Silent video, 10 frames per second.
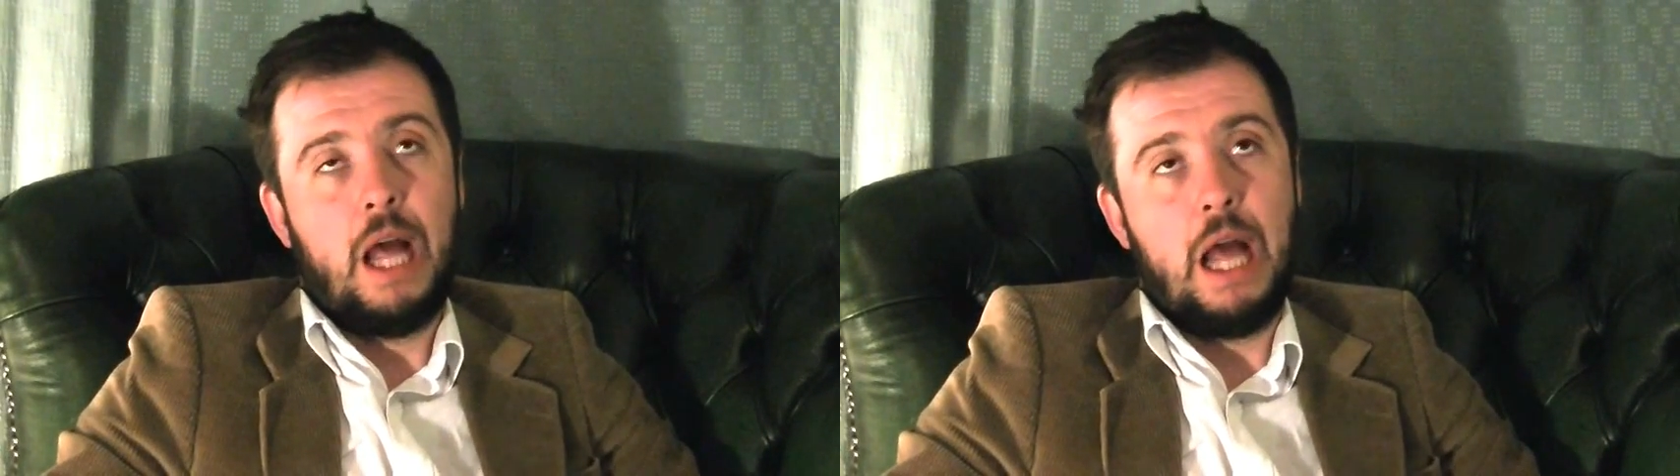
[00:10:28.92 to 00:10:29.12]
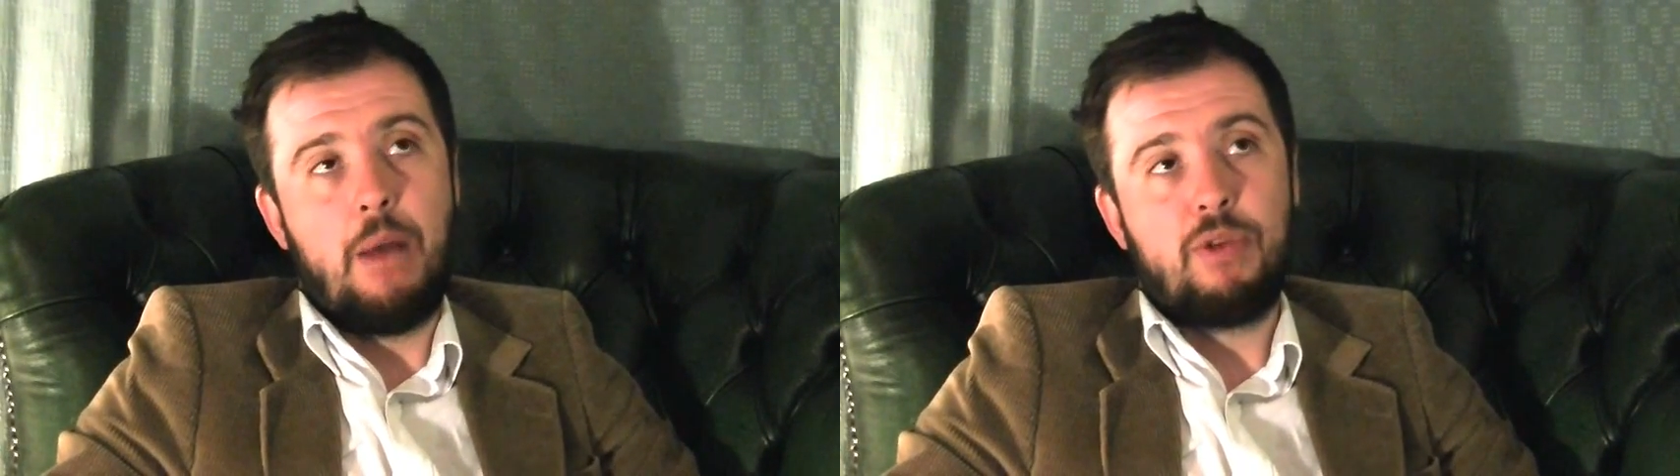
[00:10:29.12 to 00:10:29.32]

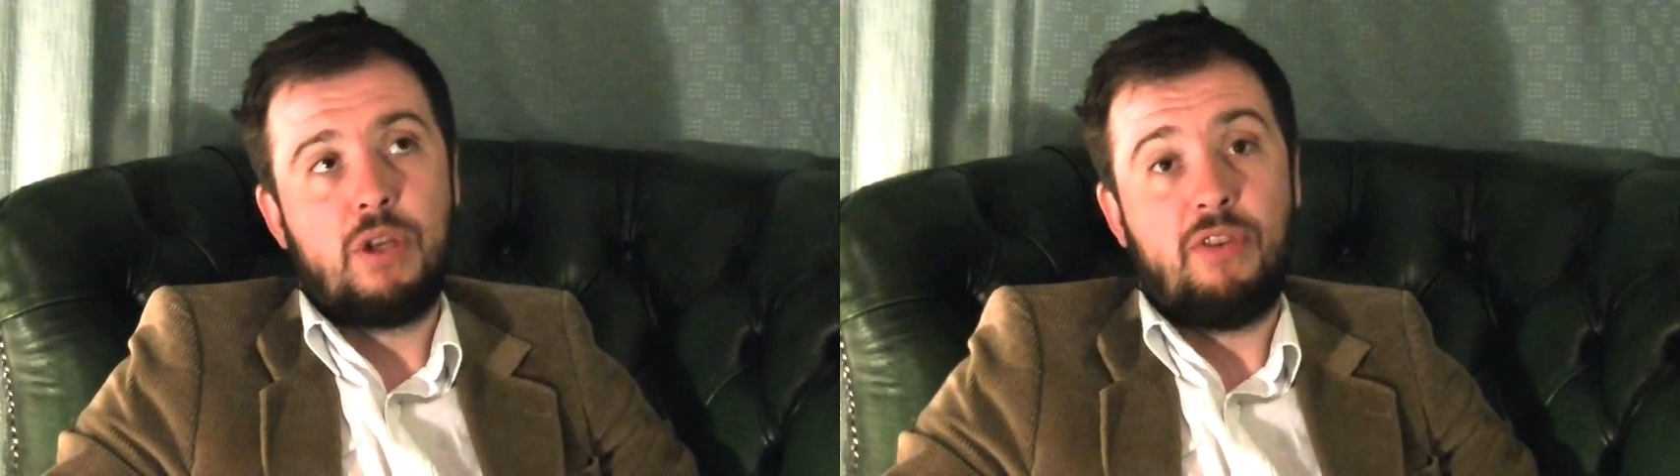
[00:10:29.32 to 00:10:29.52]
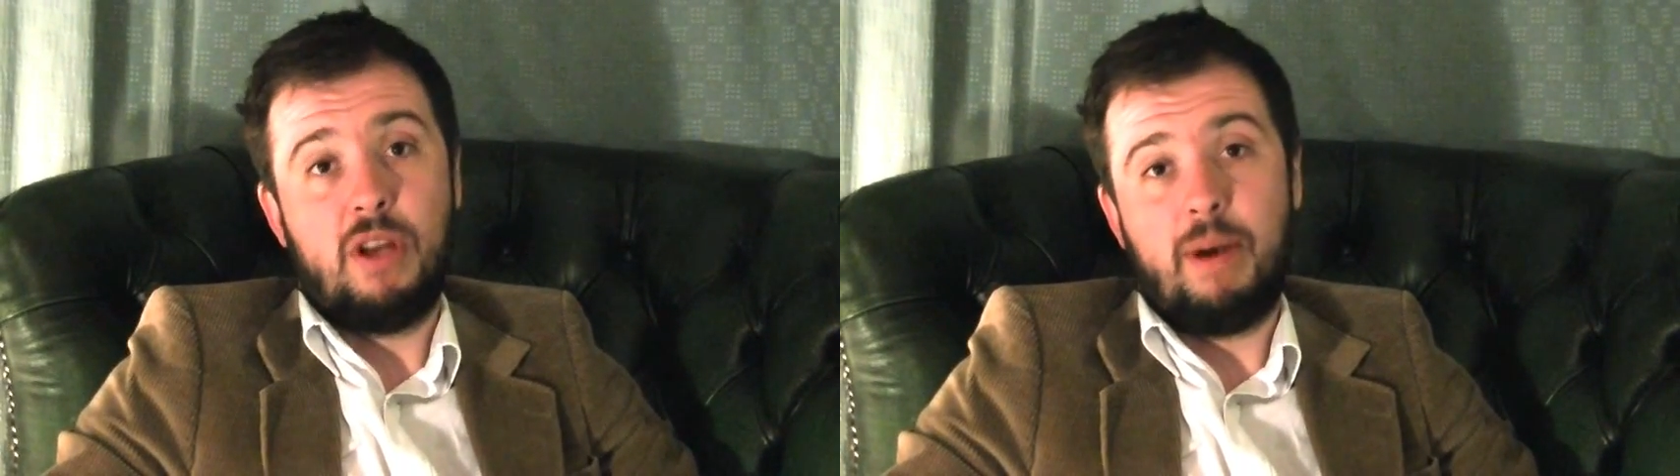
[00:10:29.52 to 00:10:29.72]

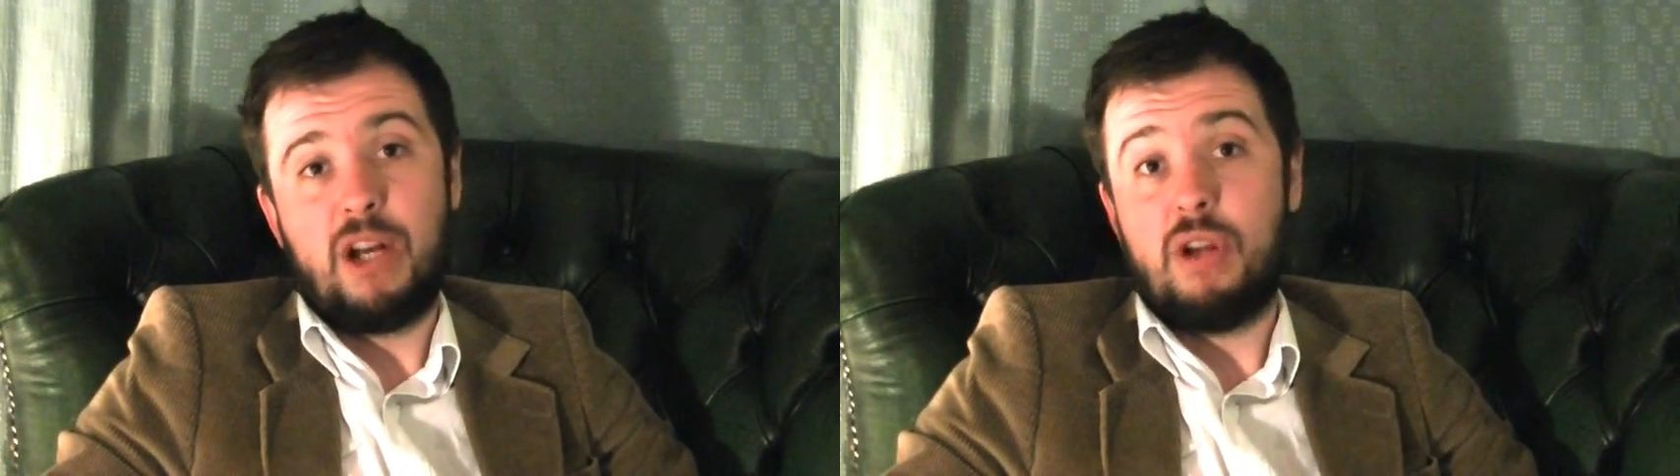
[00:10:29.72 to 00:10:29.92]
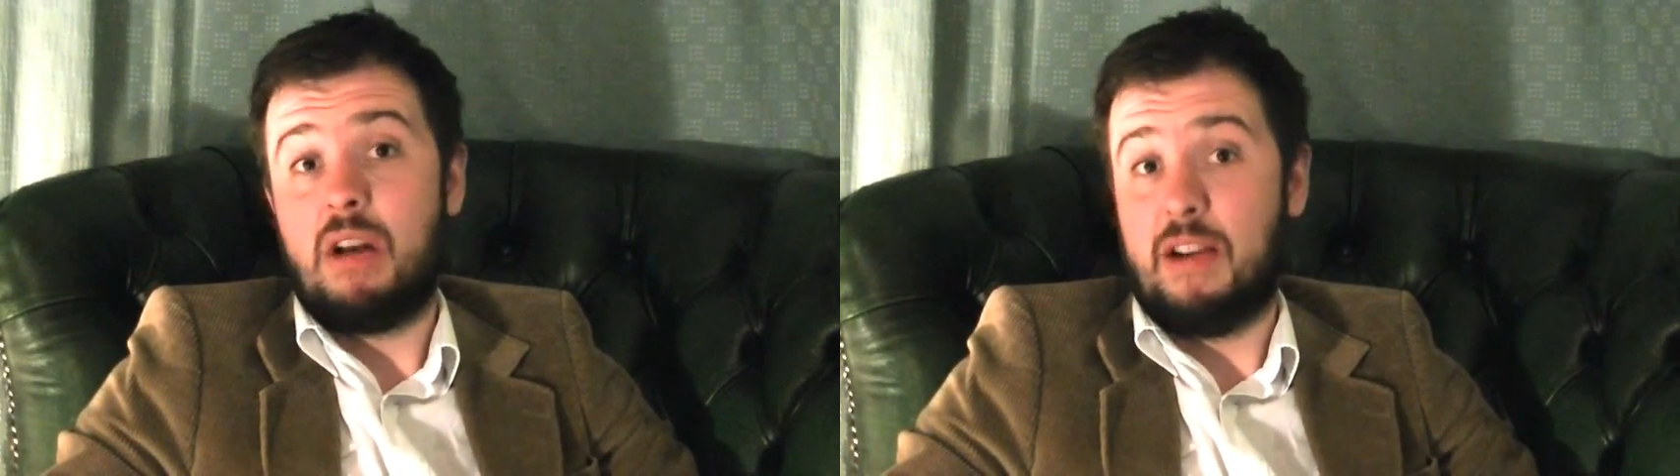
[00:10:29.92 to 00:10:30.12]
So for the
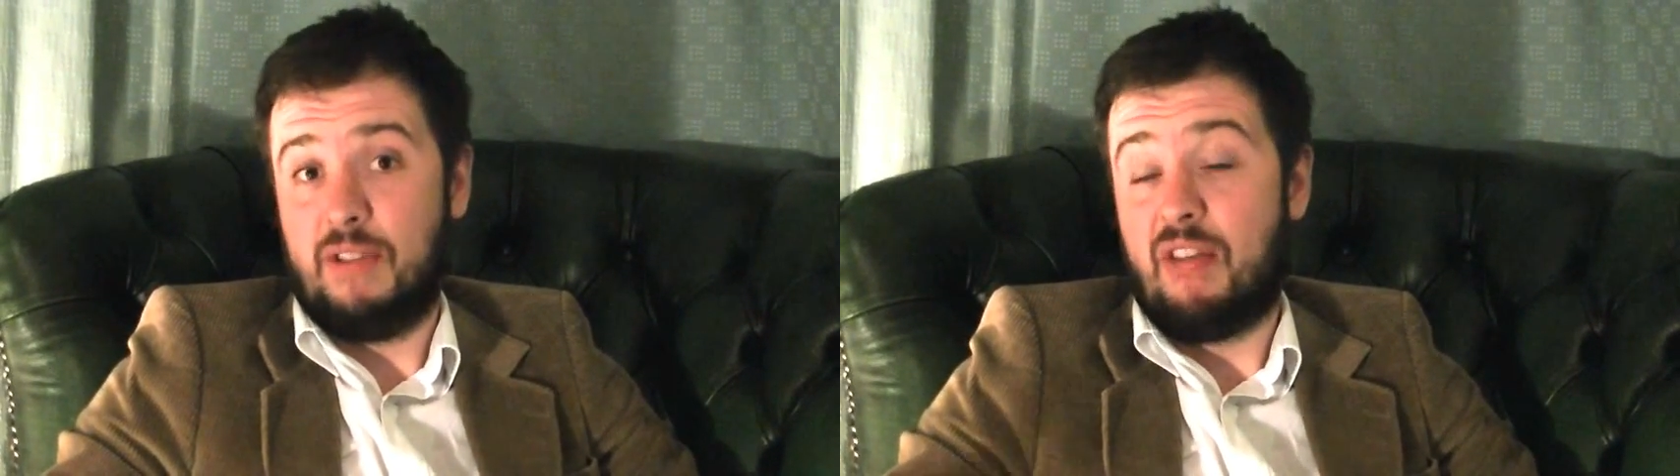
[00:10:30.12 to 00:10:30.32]
battery, I'll give